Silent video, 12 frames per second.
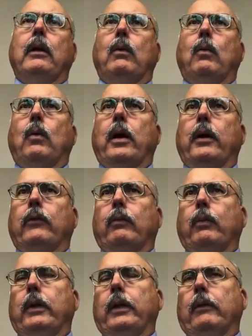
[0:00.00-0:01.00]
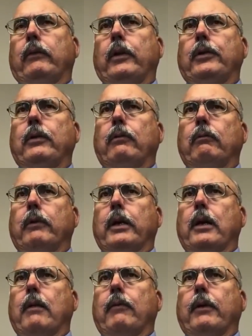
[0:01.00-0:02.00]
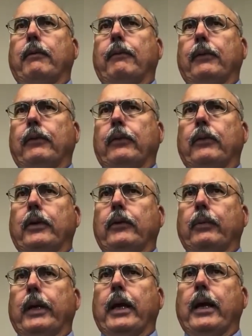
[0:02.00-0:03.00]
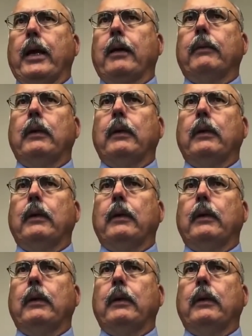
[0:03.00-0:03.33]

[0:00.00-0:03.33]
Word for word: Whereas with the in-situ recovery facilities we have,